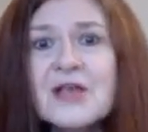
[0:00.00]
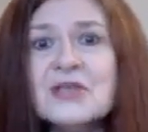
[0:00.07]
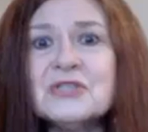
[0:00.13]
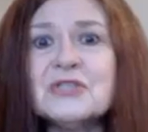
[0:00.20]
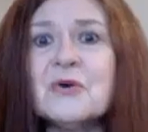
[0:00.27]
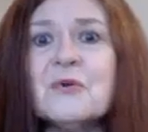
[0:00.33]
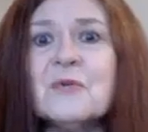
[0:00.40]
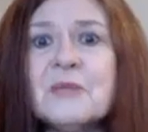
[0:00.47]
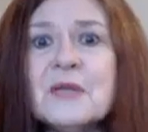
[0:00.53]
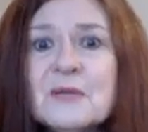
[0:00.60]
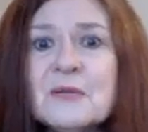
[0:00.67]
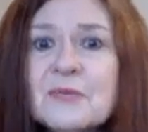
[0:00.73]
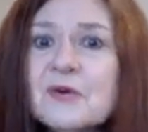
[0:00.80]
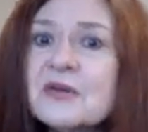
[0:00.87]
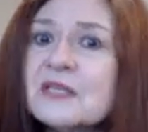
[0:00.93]
so
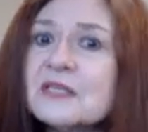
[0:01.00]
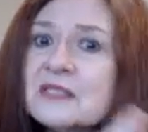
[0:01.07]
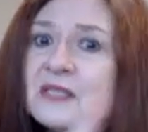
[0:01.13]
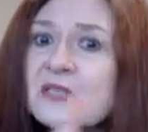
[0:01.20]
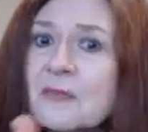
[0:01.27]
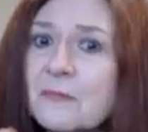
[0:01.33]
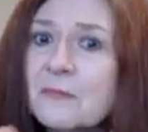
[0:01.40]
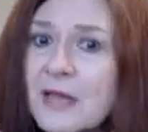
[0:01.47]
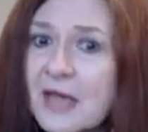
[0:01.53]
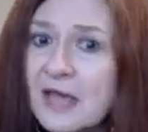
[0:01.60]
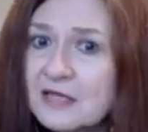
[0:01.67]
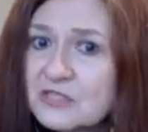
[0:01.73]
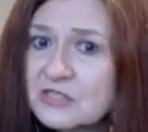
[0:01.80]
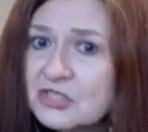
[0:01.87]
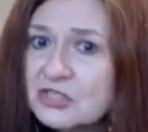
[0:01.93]
people can see the
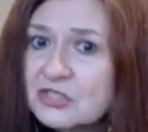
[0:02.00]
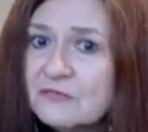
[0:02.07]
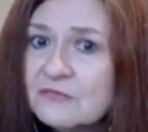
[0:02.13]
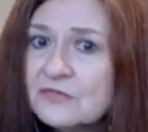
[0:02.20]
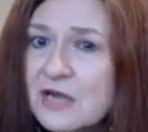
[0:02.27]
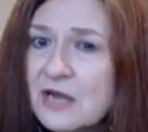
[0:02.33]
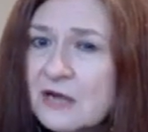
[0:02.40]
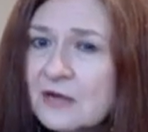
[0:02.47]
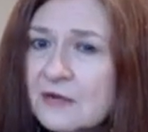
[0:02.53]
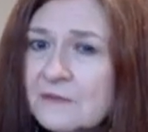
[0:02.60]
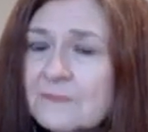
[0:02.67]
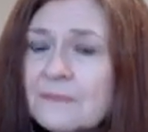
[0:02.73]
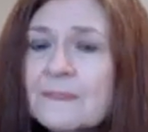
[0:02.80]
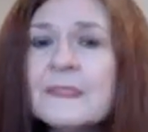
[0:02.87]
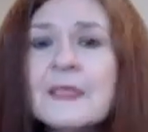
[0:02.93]
passage of time.